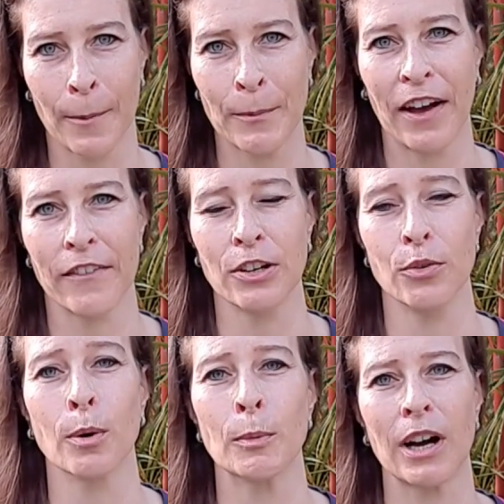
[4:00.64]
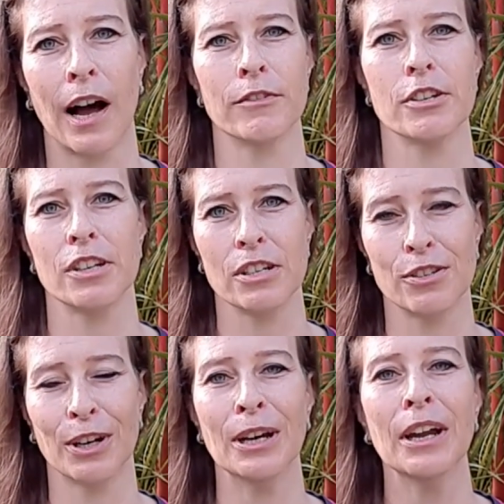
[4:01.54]
I'm having a normal
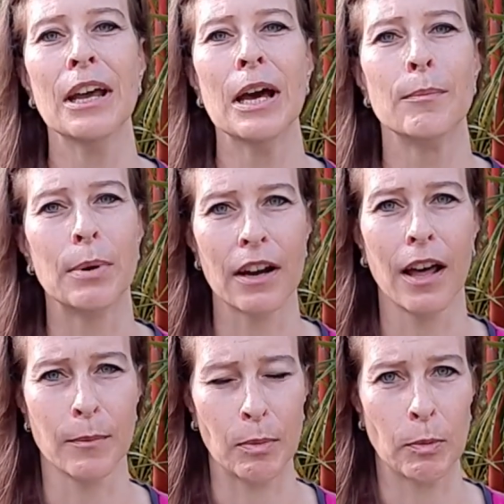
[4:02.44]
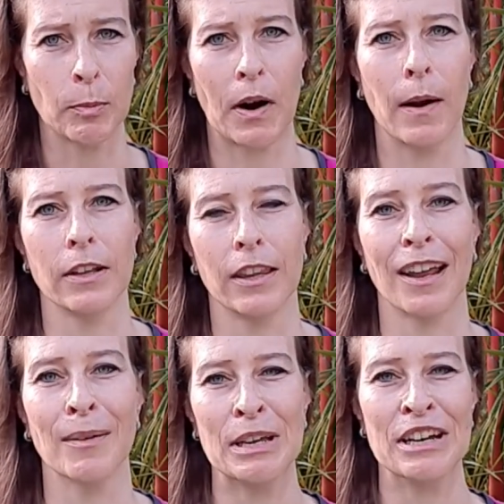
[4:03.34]
conversation, but other people probably
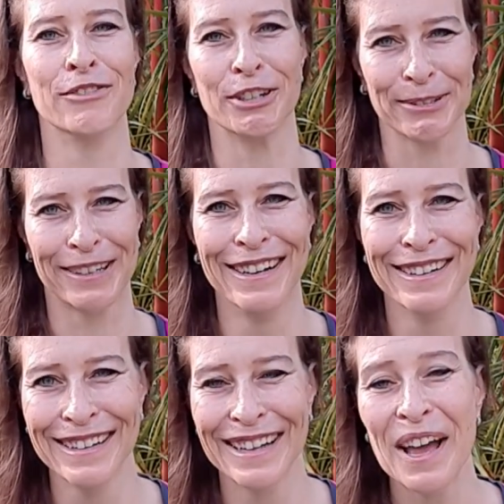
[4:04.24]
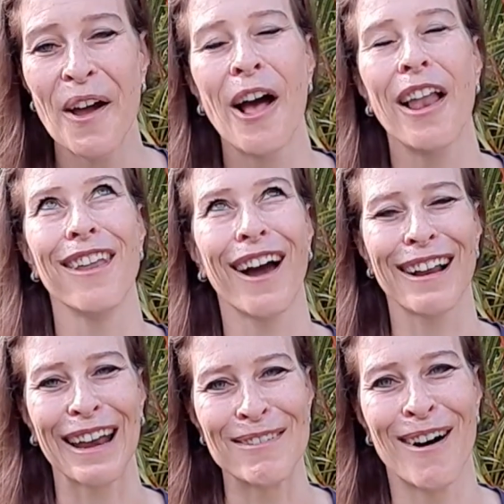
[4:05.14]
think I'm being rude.
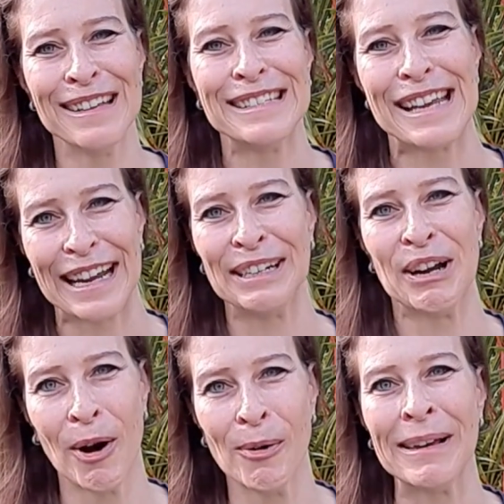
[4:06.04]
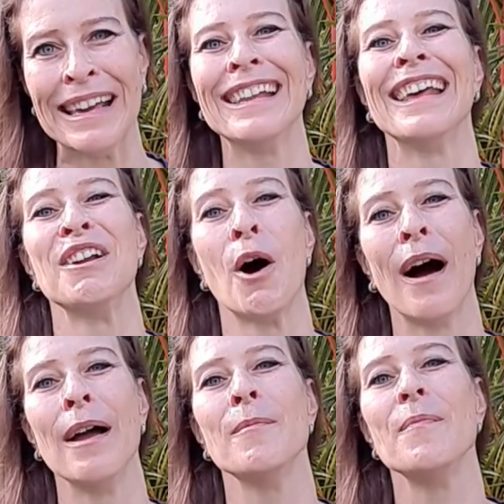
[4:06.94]
Luckily, once they know me, they know
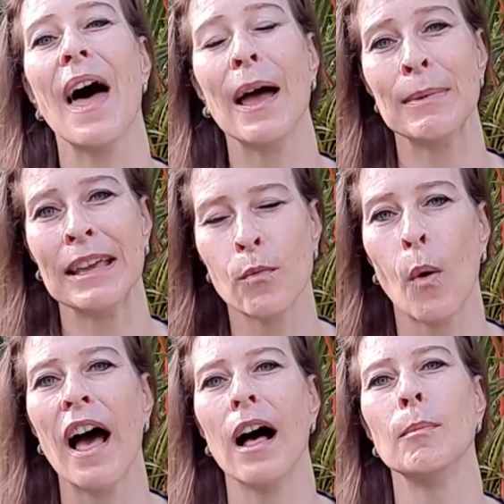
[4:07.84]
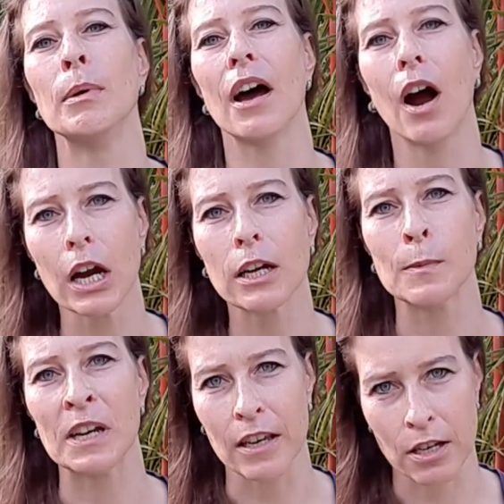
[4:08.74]
I, I mean well, but our
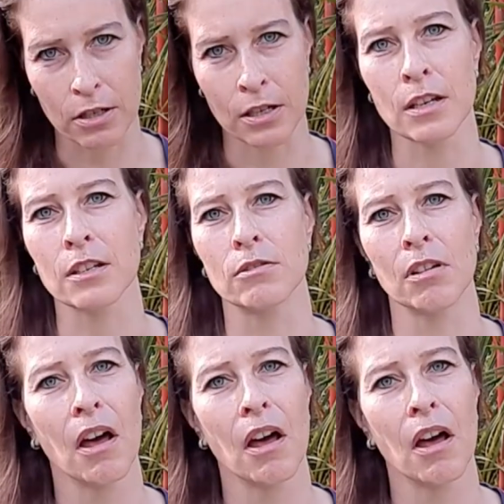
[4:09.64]
communication is